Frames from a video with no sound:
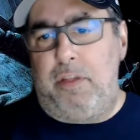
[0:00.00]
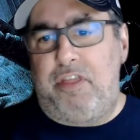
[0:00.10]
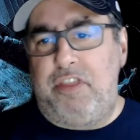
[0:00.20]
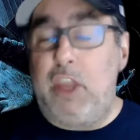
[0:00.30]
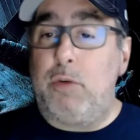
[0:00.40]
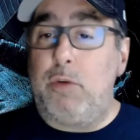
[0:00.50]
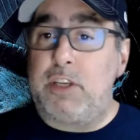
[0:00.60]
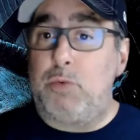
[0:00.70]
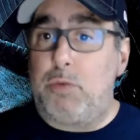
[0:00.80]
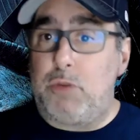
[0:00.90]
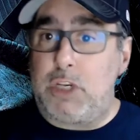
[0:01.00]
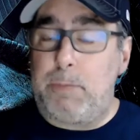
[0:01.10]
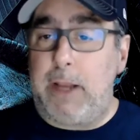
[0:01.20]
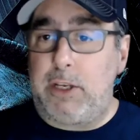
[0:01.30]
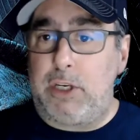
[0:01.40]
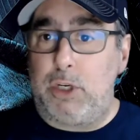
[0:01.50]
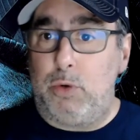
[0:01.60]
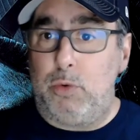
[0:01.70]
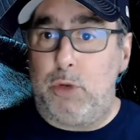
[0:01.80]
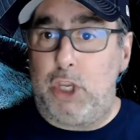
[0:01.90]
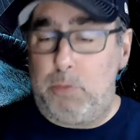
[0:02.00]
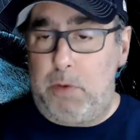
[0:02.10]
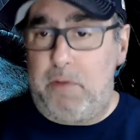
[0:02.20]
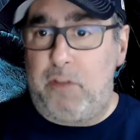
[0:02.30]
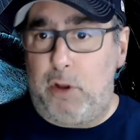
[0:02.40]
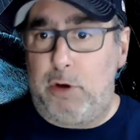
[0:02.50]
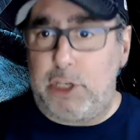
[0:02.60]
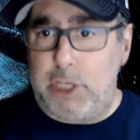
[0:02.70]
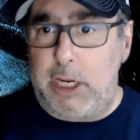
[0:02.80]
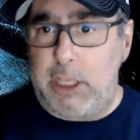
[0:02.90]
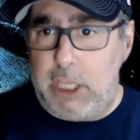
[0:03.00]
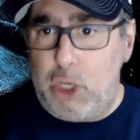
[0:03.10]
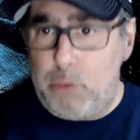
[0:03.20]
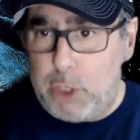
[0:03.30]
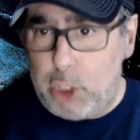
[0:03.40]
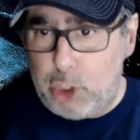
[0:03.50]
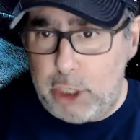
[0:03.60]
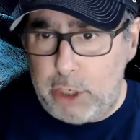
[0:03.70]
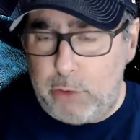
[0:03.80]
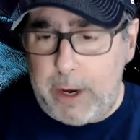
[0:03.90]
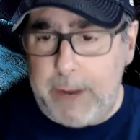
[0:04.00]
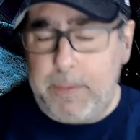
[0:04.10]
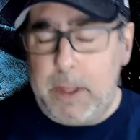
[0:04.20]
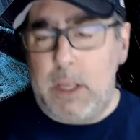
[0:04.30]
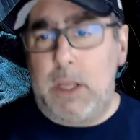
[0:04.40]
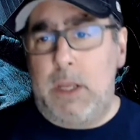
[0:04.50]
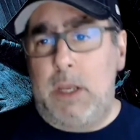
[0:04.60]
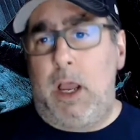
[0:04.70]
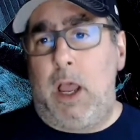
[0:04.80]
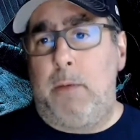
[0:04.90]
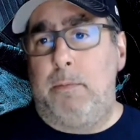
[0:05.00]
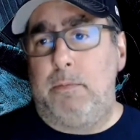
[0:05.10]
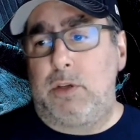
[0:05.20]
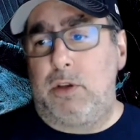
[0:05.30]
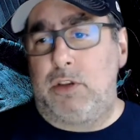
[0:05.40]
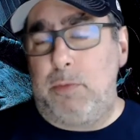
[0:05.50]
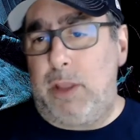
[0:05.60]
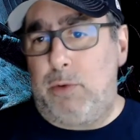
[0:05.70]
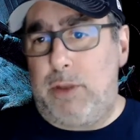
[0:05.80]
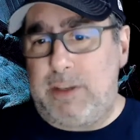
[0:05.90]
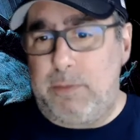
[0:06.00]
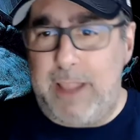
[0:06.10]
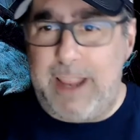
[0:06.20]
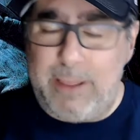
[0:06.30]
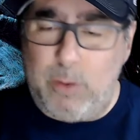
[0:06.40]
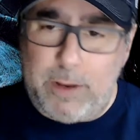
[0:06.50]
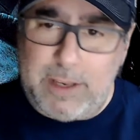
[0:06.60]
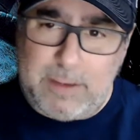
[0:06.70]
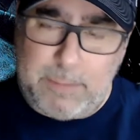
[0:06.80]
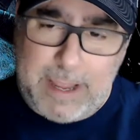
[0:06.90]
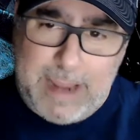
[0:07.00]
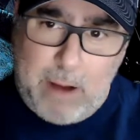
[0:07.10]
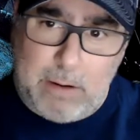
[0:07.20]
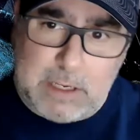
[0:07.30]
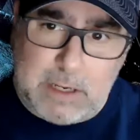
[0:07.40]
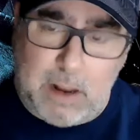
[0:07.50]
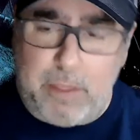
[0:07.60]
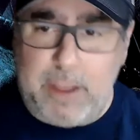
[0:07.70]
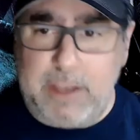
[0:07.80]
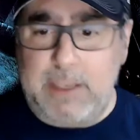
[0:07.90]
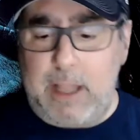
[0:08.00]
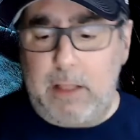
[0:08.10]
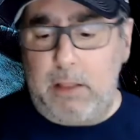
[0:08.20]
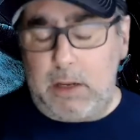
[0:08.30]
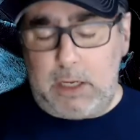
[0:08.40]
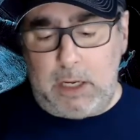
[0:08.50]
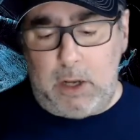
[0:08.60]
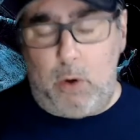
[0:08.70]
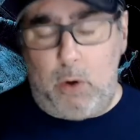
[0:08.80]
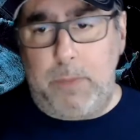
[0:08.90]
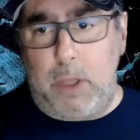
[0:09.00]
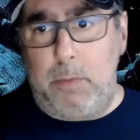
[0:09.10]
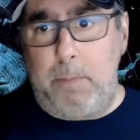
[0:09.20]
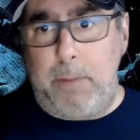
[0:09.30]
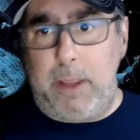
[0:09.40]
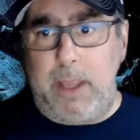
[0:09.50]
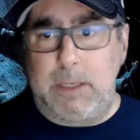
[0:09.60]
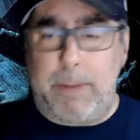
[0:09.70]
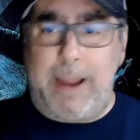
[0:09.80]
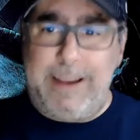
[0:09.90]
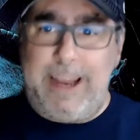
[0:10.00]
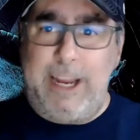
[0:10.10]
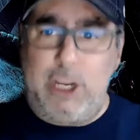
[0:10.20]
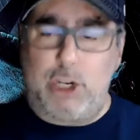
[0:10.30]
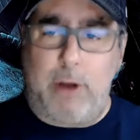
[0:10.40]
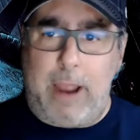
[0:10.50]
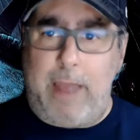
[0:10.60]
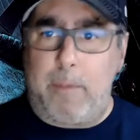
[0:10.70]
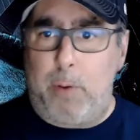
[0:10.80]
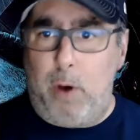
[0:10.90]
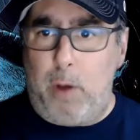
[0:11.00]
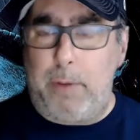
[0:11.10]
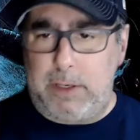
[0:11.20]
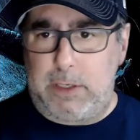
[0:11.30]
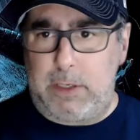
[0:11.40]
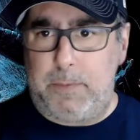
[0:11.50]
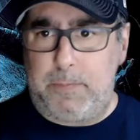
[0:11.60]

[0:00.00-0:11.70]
theorists with respect to human flourishing and the human good, right? So someone like Aristotle thinks is that, look, human beings by nature have a purpose.